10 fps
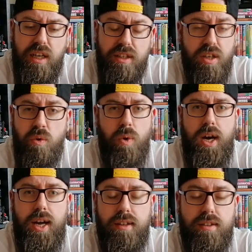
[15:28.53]
I don't know
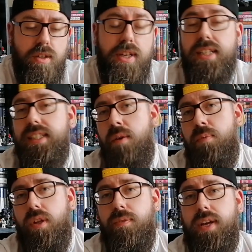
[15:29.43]
why. So, an
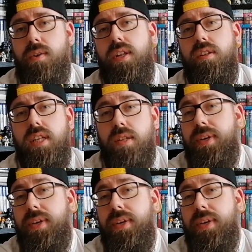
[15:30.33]
example, near